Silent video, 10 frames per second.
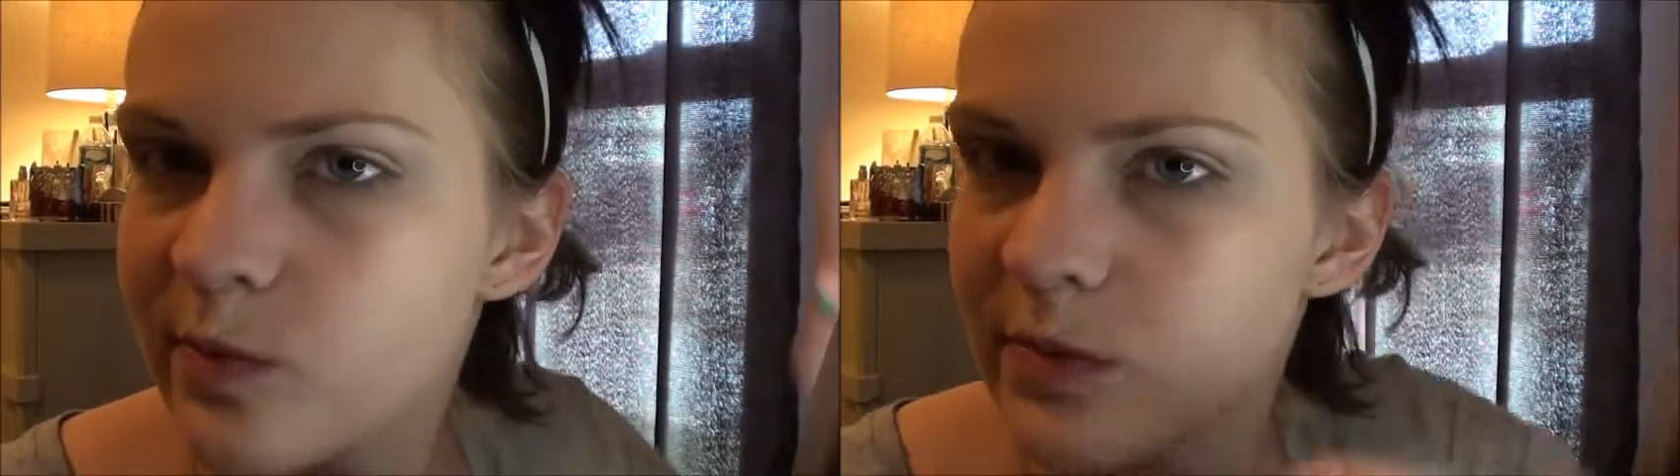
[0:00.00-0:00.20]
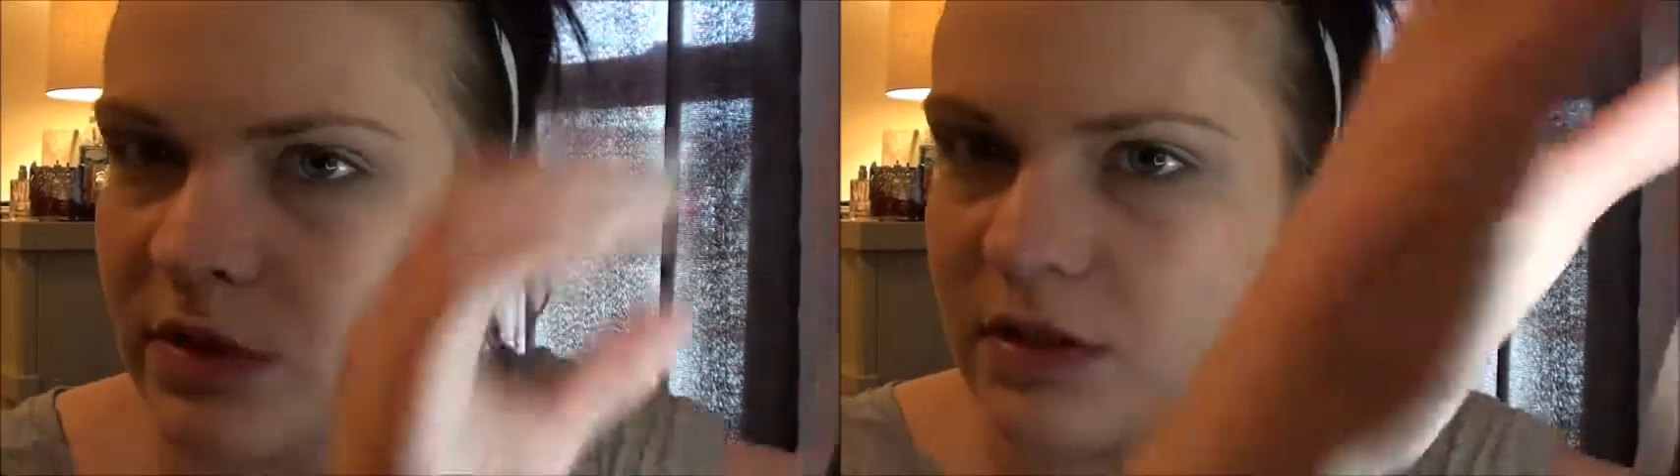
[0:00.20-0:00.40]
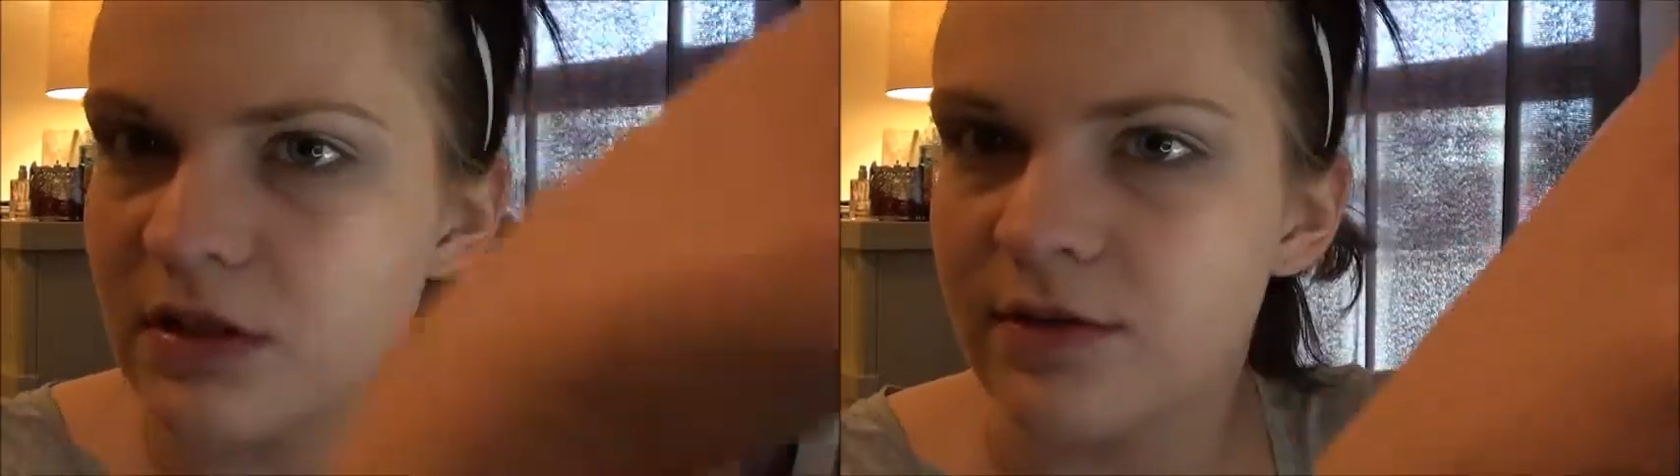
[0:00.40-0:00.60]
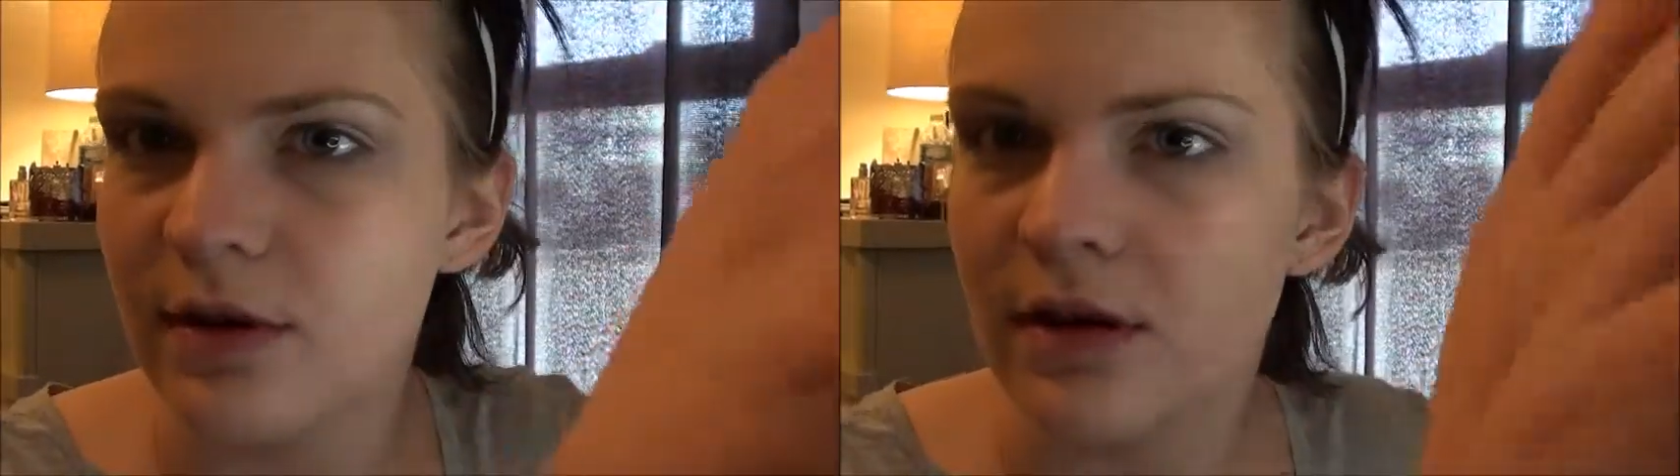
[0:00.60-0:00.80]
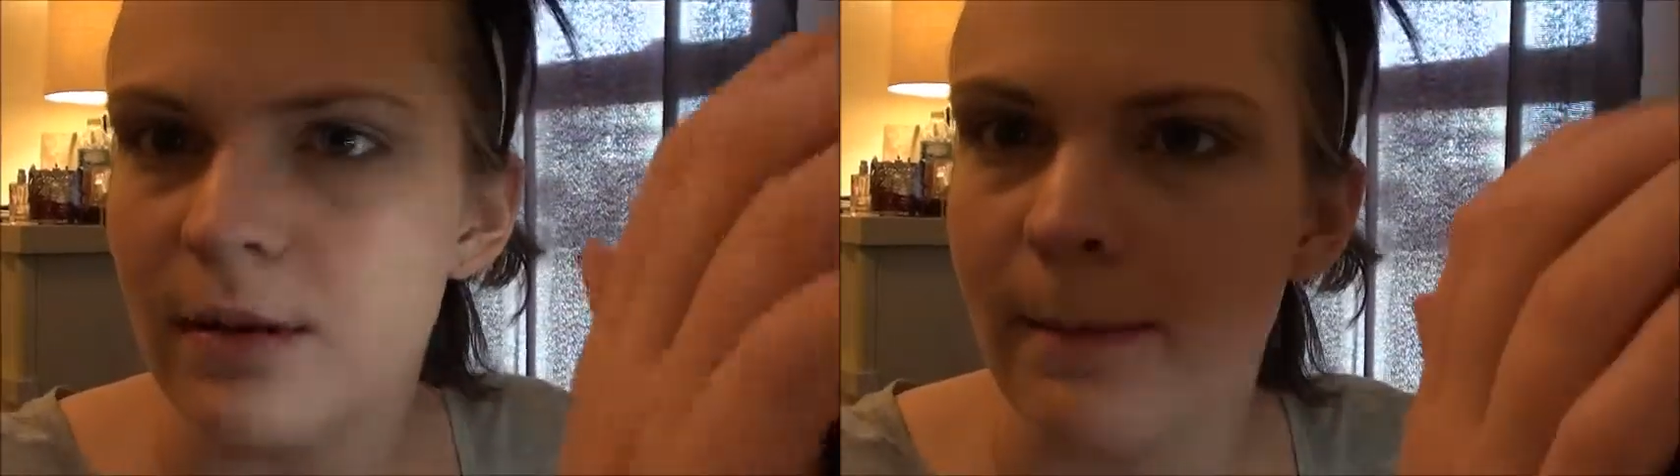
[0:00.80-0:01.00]
Let's see if
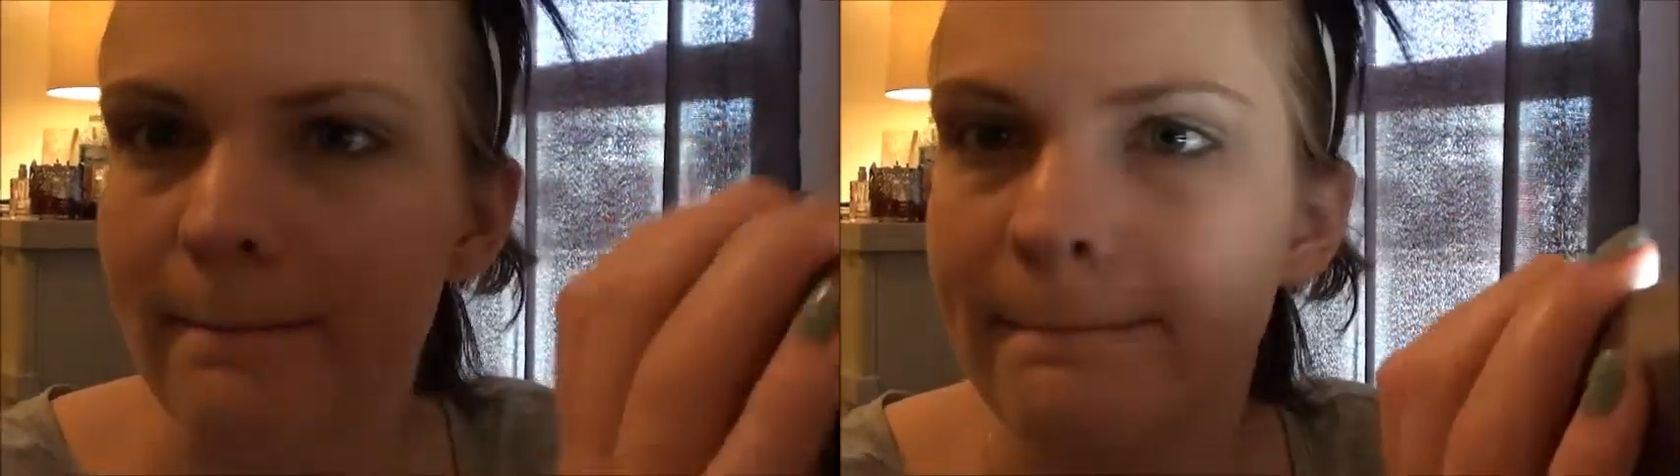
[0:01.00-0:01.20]
I can.